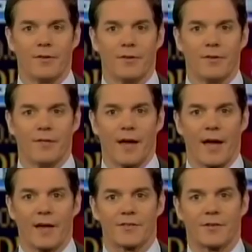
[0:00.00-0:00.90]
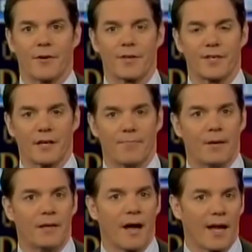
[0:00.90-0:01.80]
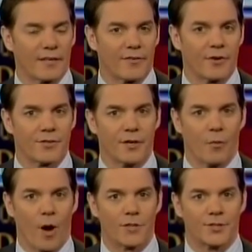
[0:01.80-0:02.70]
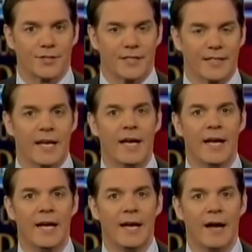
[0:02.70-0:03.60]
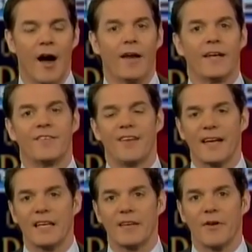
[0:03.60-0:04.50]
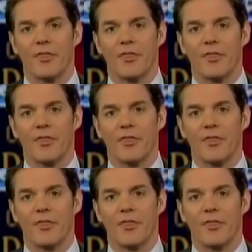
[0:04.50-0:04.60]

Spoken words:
way through the House, addressing a big controversy in Washington. On executive